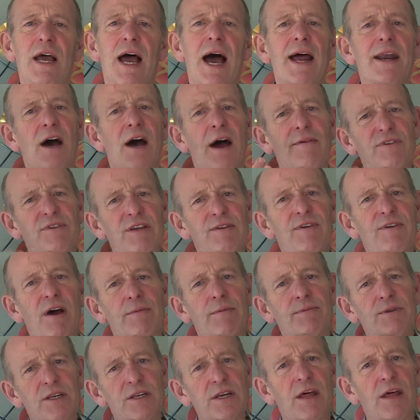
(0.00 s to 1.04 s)
And I've
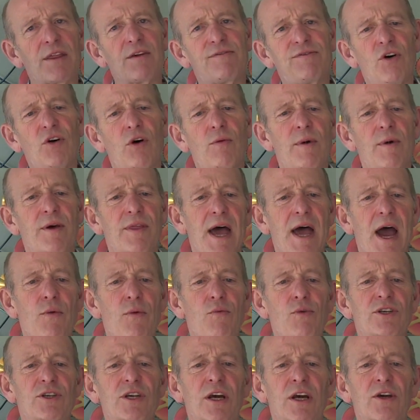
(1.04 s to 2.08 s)
developed another form of that,
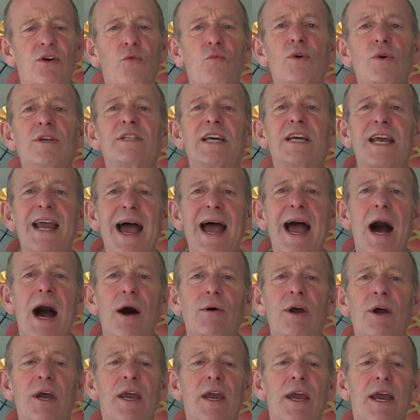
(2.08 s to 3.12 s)
which I call
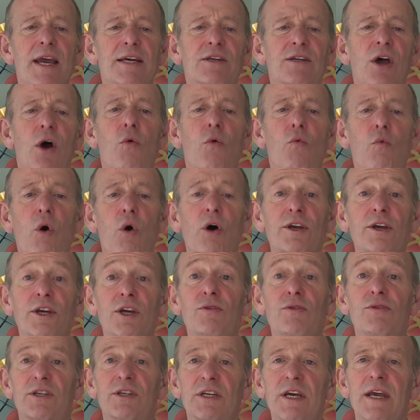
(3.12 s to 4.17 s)
Wizi-How, is what
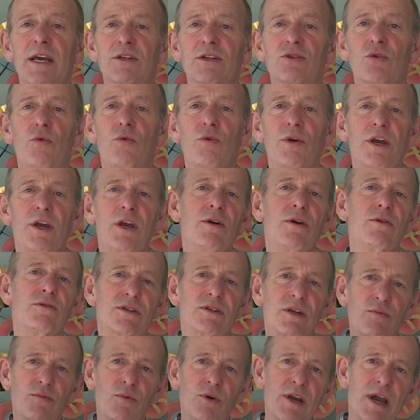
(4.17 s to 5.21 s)
you see is all
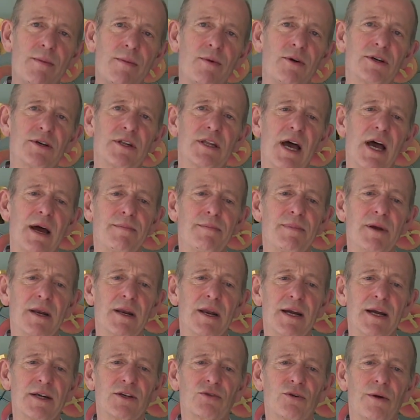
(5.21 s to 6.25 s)
used, and we'll come on to that a bit
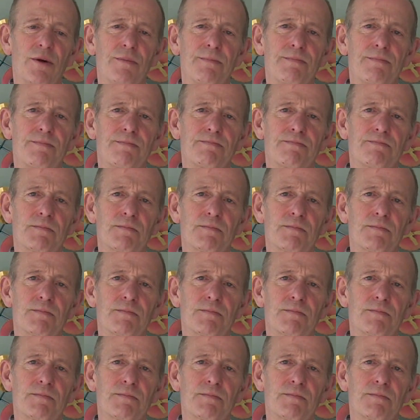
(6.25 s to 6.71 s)
later on.